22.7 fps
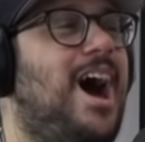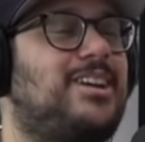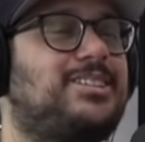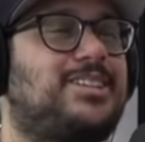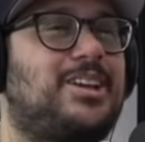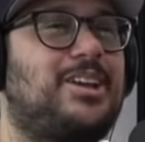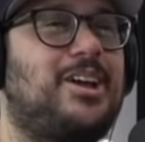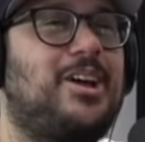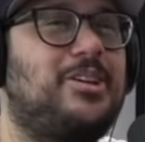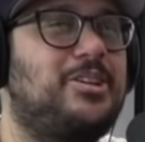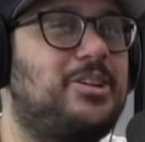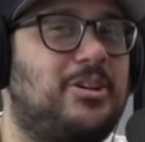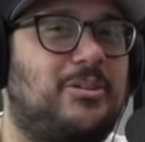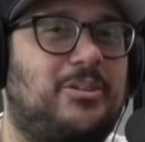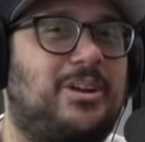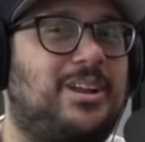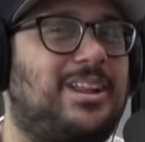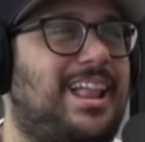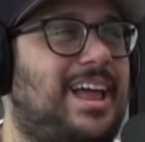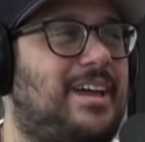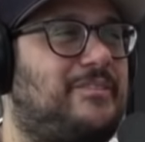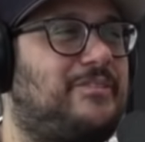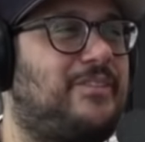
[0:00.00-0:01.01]
I was like, yo, you don't want to
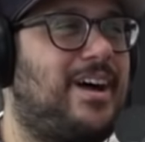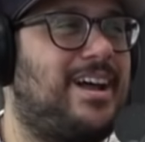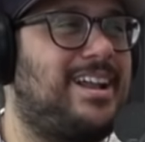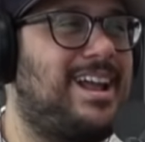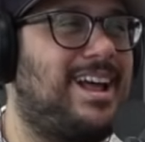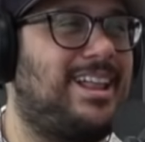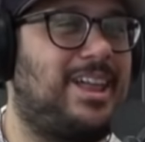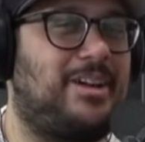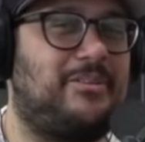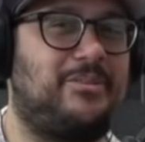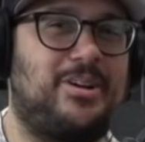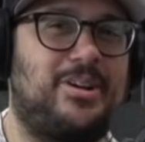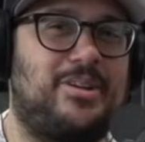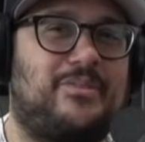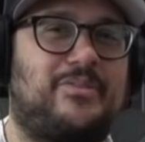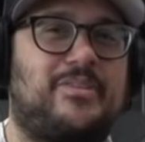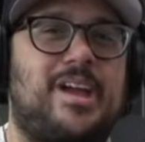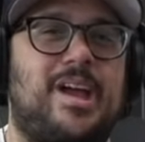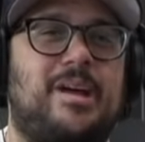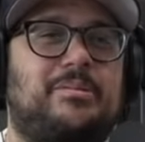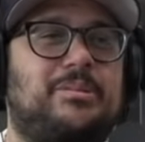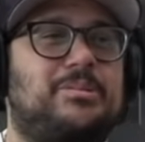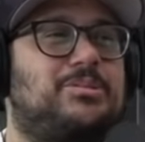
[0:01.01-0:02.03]
like find out like where your
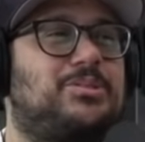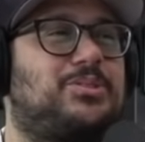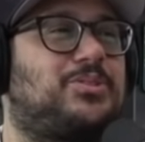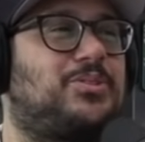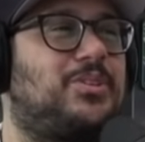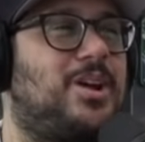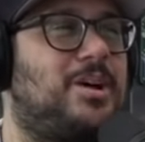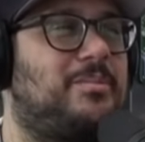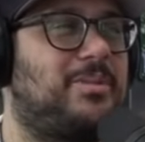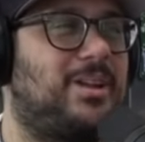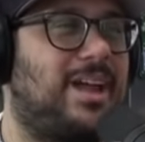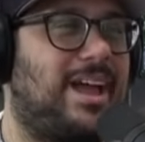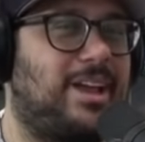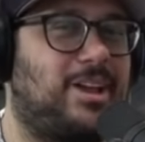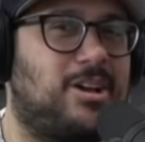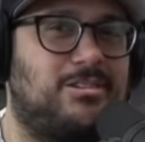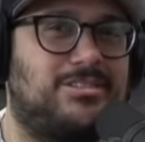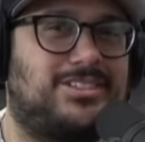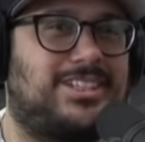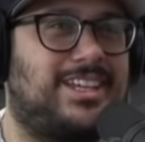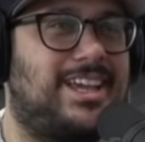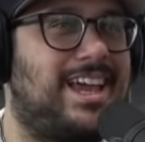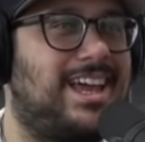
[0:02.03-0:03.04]
family was from or like go
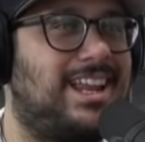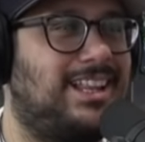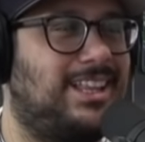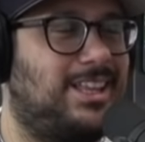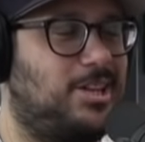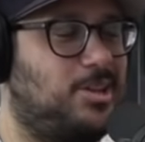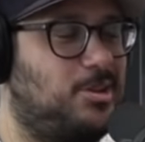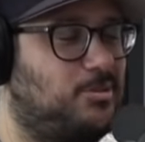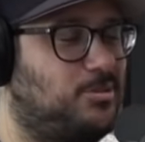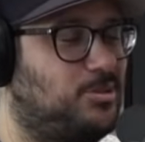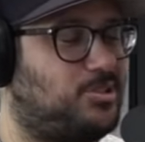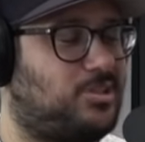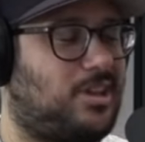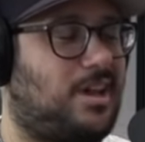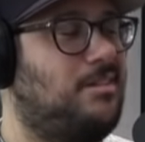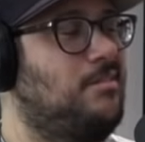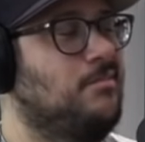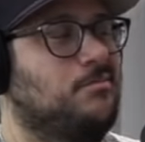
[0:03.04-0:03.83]
see Italy. You were just like,